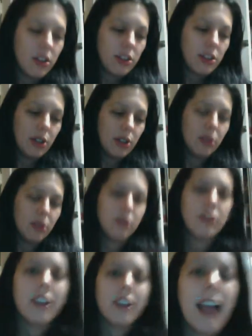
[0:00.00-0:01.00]
So
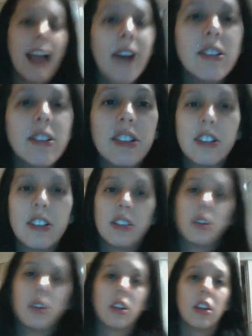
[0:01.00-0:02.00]
now it's just
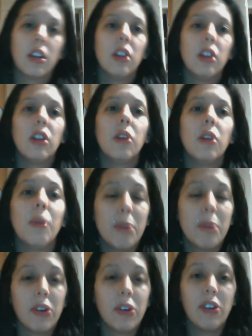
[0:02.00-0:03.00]
one
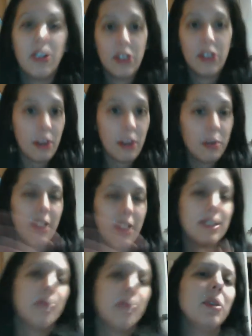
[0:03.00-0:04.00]
person does step one and
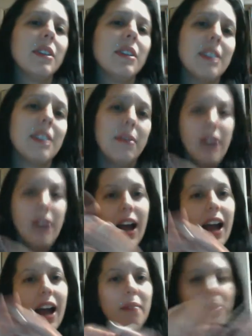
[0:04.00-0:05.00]
step two at the same
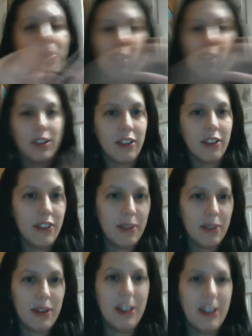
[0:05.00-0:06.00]
time, put it on the conveyor
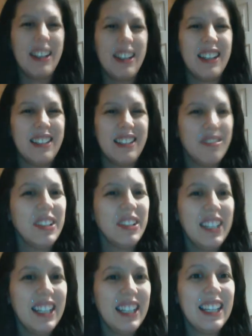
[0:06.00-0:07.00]
belt, and it
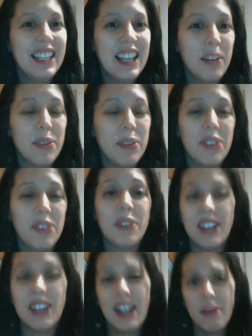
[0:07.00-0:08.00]
really helps the
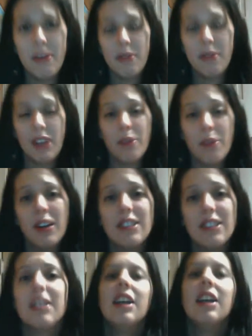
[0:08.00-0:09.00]
time wise.
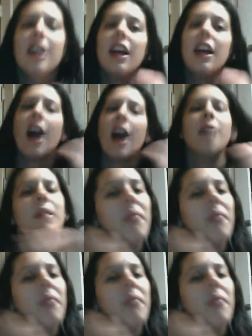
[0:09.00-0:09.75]
And